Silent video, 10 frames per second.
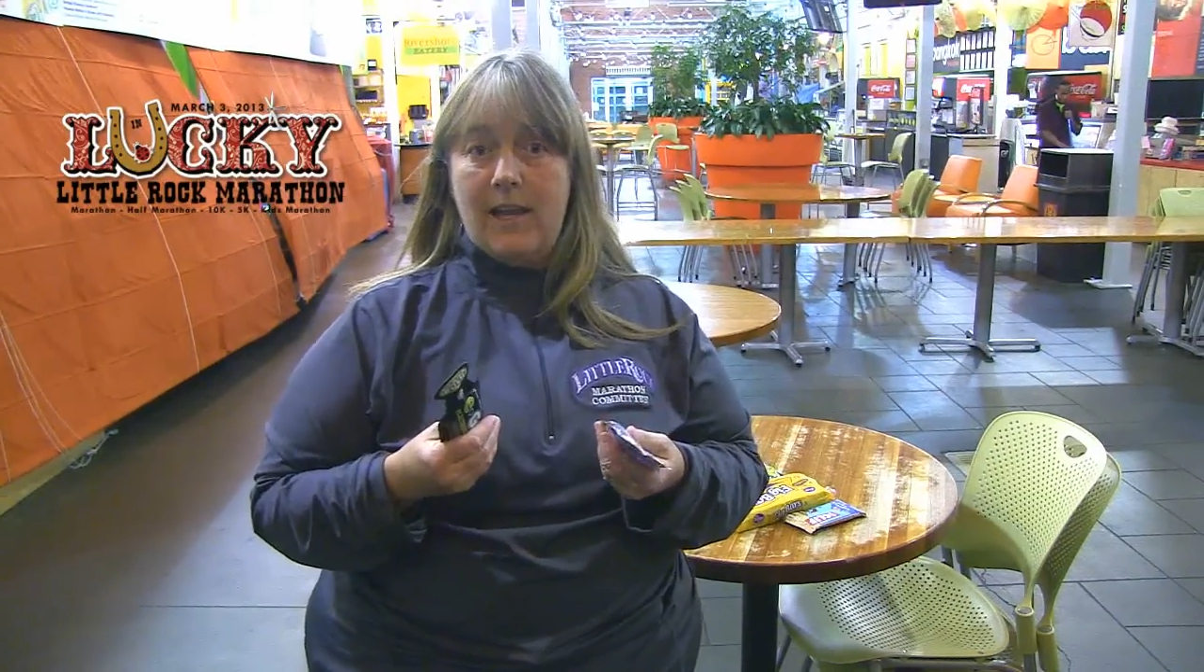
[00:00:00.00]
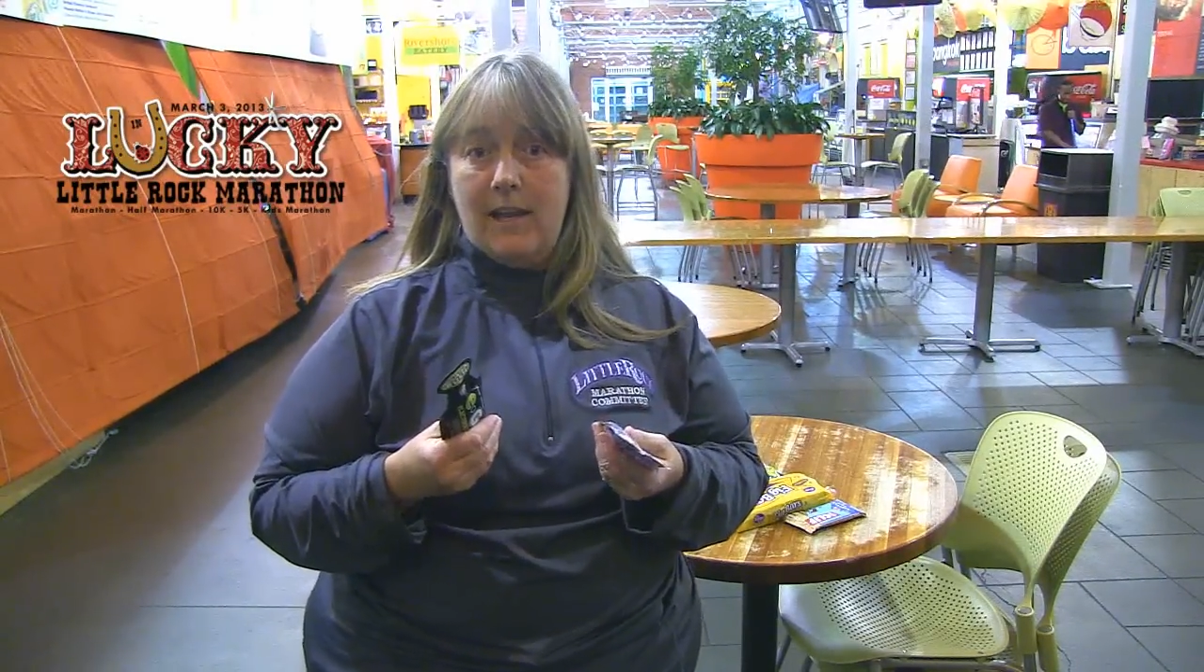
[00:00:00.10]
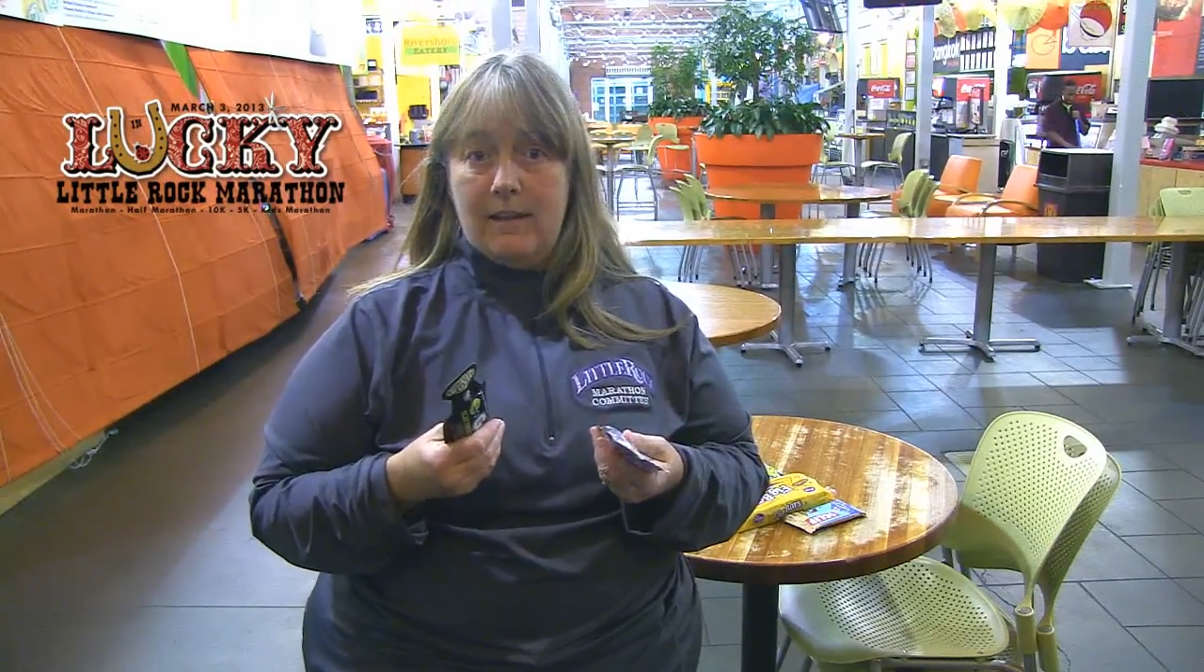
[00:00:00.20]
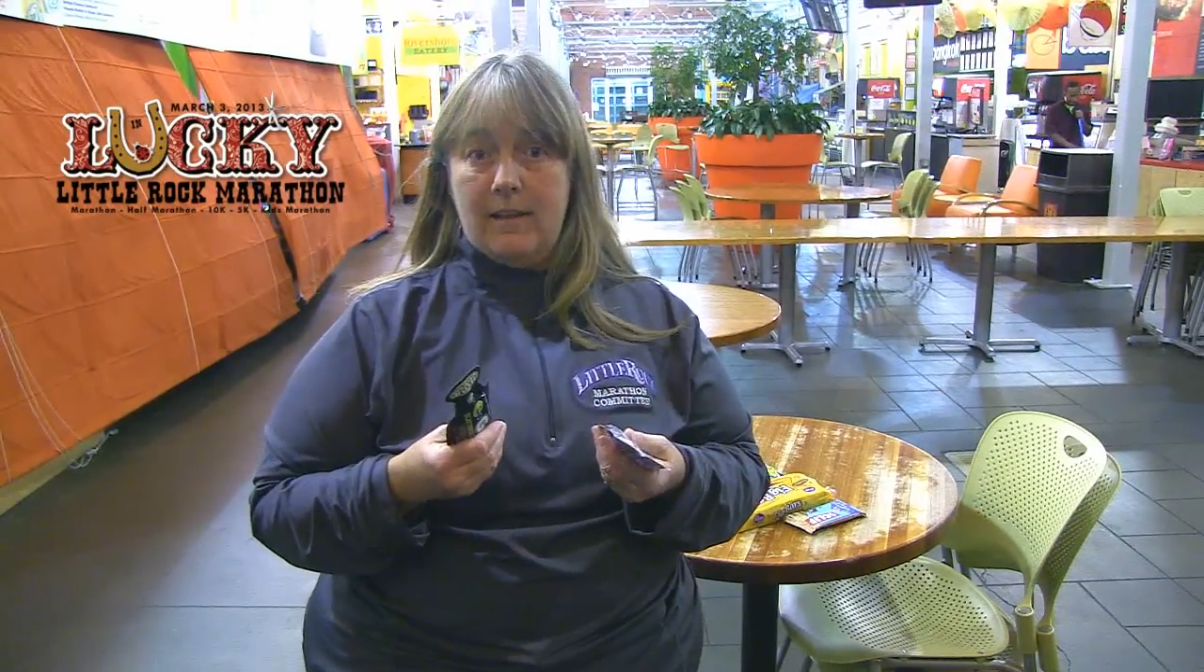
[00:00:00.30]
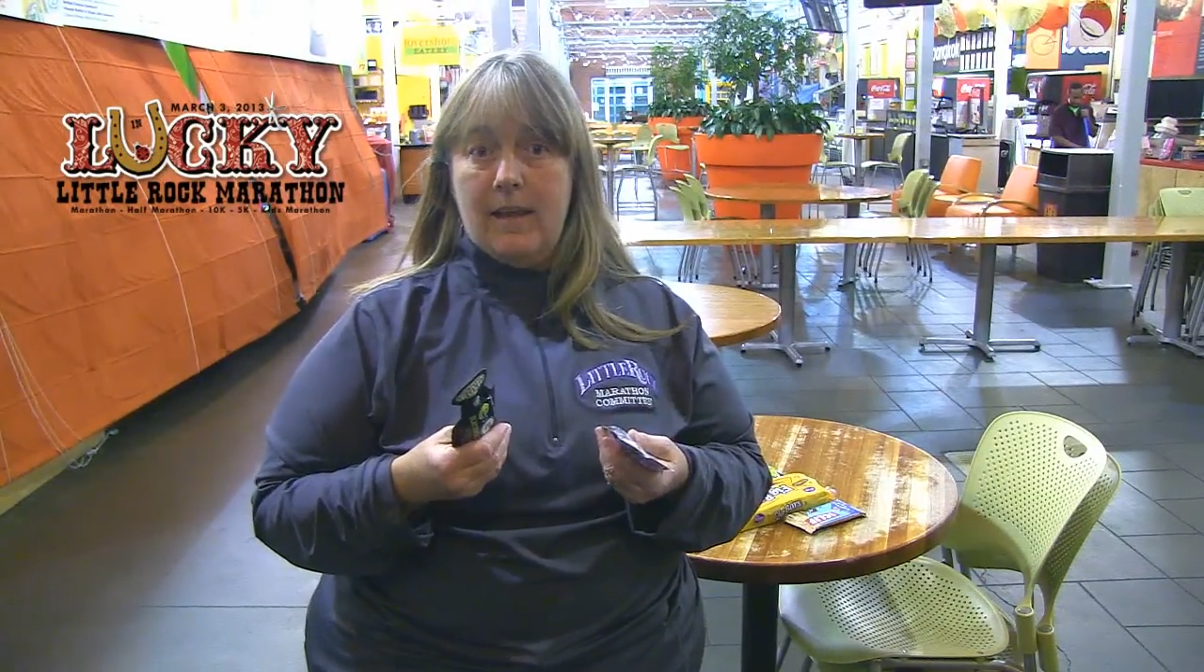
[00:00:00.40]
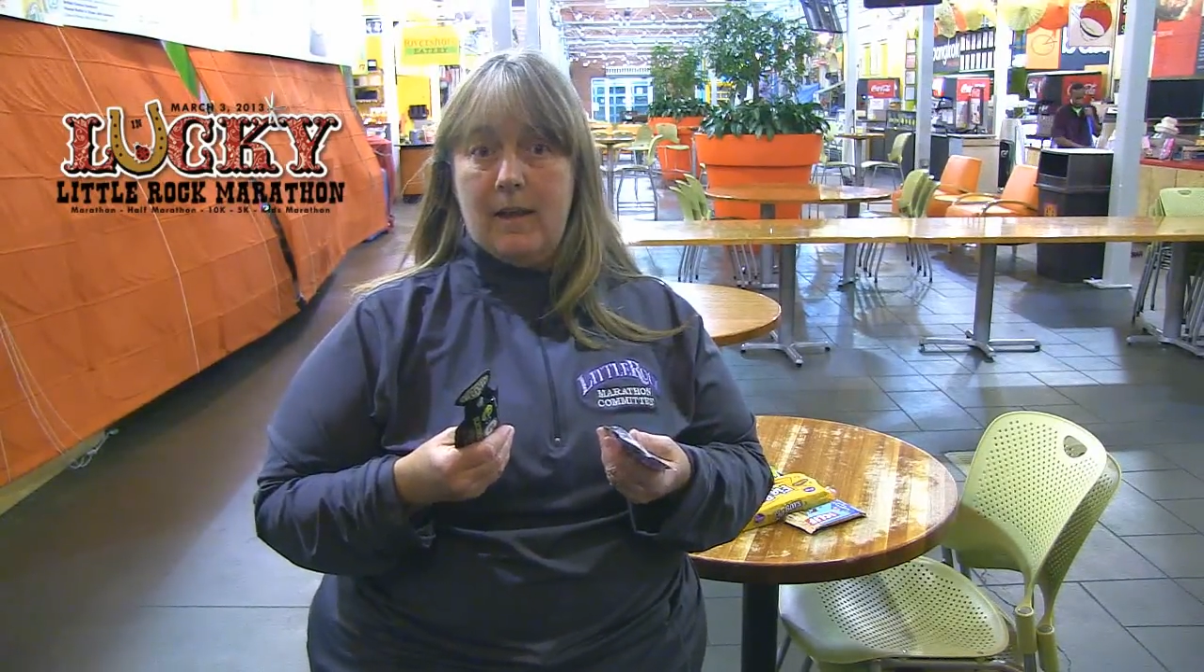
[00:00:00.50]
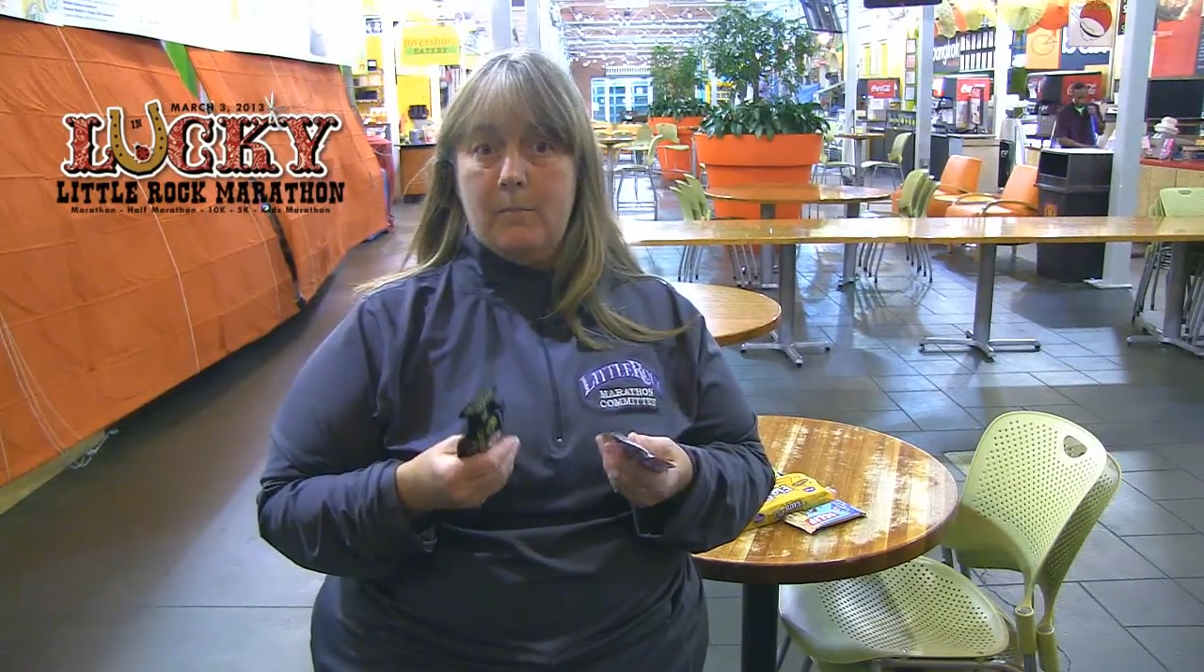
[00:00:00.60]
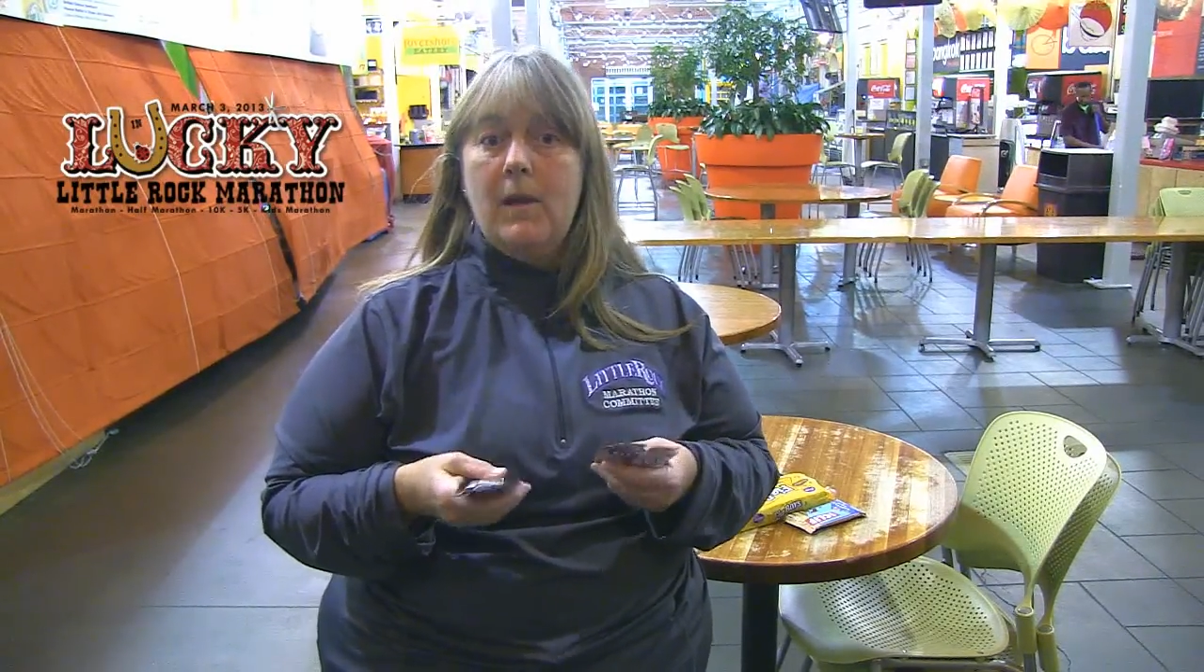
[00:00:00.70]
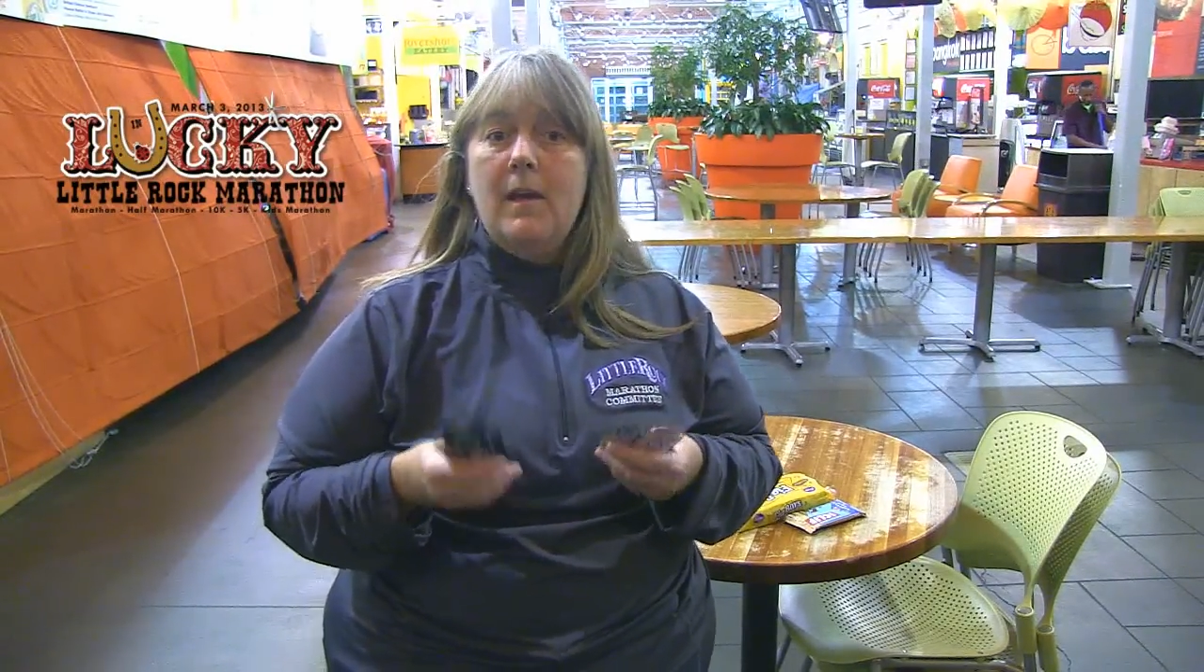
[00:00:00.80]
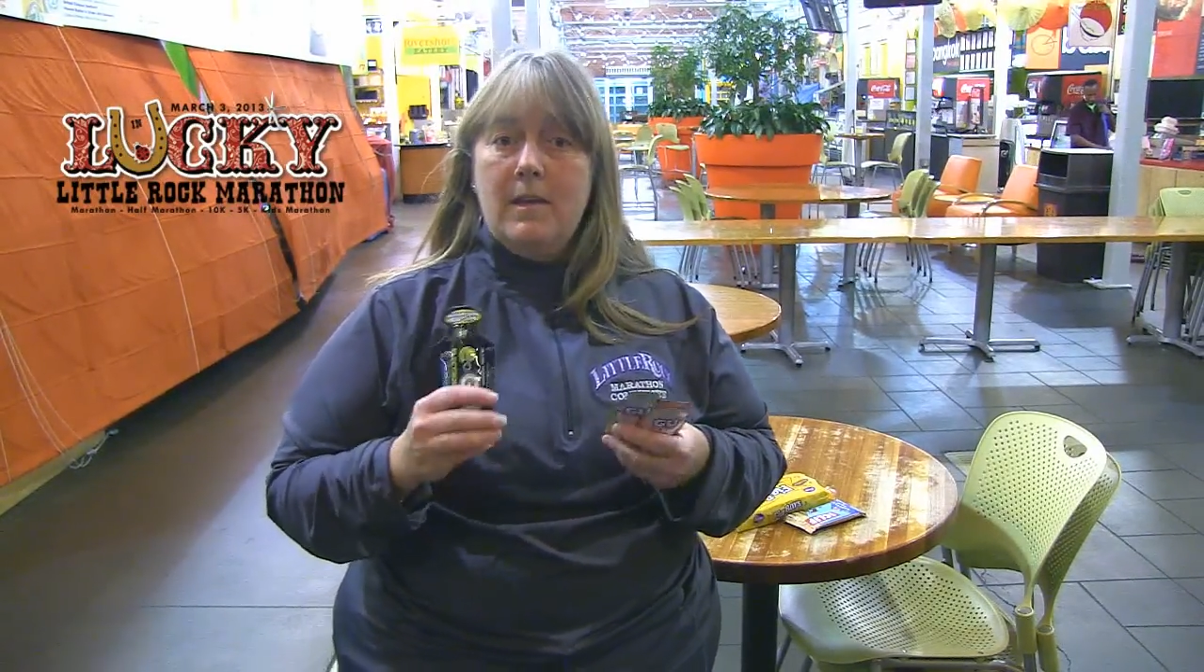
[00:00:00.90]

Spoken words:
ahead of the game.